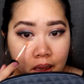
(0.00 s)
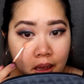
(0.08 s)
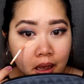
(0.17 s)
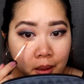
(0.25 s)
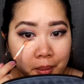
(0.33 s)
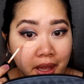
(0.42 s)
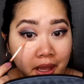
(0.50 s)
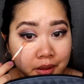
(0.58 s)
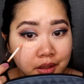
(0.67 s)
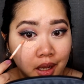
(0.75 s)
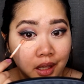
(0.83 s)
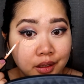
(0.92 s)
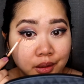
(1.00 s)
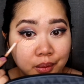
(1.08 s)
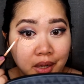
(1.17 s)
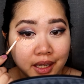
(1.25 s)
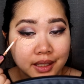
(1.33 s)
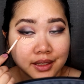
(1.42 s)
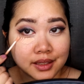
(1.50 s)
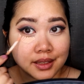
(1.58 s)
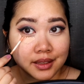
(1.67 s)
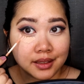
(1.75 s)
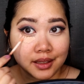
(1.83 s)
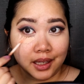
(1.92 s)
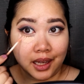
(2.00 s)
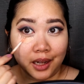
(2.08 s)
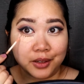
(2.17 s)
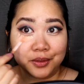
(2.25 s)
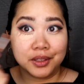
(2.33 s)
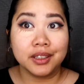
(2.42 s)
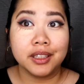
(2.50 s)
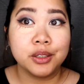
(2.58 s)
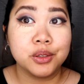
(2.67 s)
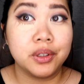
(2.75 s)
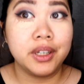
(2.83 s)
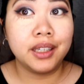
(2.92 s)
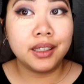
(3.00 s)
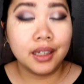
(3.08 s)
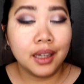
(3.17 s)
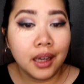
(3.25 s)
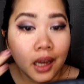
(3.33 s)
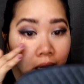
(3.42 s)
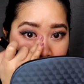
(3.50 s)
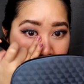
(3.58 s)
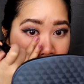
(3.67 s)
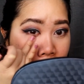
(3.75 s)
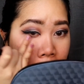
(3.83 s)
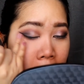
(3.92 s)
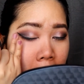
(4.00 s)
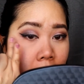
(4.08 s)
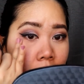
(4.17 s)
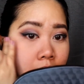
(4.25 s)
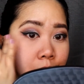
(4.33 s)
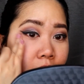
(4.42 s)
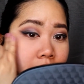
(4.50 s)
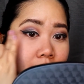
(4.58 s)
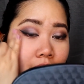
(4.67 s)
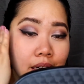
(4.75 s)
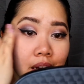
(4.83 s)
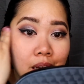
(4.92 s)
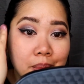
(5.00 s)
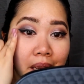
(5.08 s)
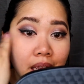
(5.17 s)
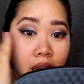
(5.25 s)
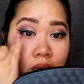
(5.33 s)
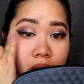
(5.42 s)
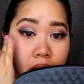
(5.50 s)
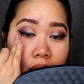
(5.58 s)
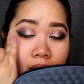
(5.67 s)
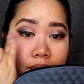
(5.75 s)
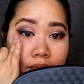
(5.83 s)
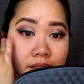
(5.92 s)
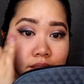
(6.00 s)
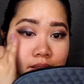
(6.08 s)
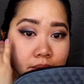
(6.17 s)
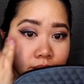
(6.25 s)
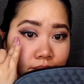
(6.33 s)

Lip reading: and color wise, I really enjoy it. Putting that on my under eyes.